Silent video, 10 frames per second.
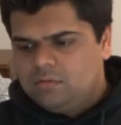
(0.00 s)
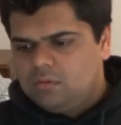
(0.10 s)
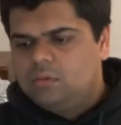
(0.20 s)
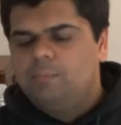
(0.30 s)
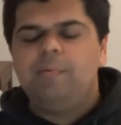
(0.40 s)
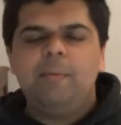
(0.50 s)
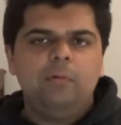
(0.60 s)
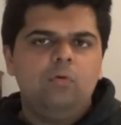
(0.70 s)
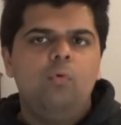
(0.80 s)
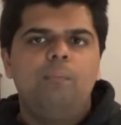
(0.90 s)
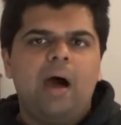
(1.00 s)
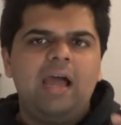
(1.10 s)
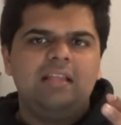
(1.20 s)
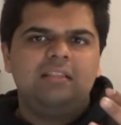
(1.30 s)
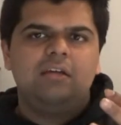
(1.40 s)
The people who
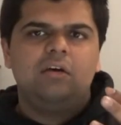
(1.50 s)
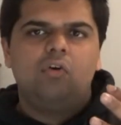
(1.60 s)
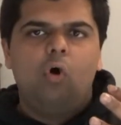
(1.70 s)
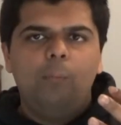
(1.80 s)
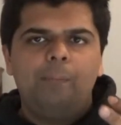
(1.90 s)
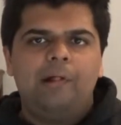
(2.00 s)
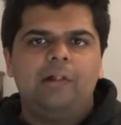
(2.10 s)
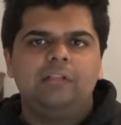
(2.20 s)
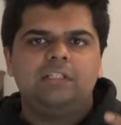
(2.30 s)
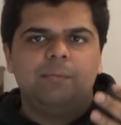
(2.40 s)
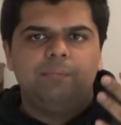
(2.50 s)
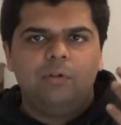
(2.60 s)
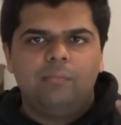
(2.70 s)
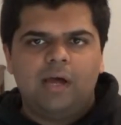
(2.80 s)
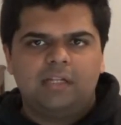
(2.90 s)
buy the Opel
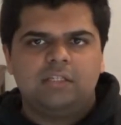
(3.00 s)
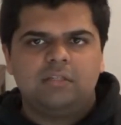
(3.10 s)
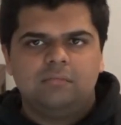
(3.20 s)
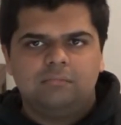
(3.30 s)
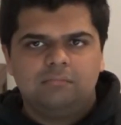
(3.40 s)
Diplomat,